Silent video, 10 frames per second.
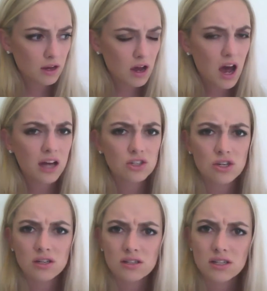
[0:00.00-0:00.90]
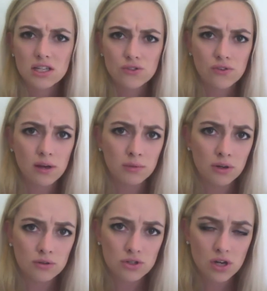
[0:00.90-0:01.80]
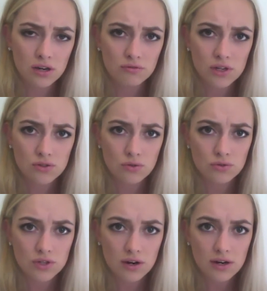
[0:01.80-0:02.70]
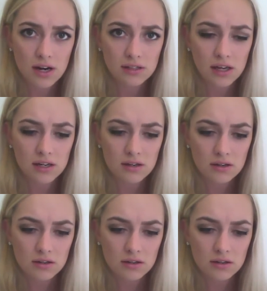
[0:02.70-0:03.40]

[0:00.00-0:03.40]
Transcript: Hutchins. His family owned a chain of restaurants down in Adelaide.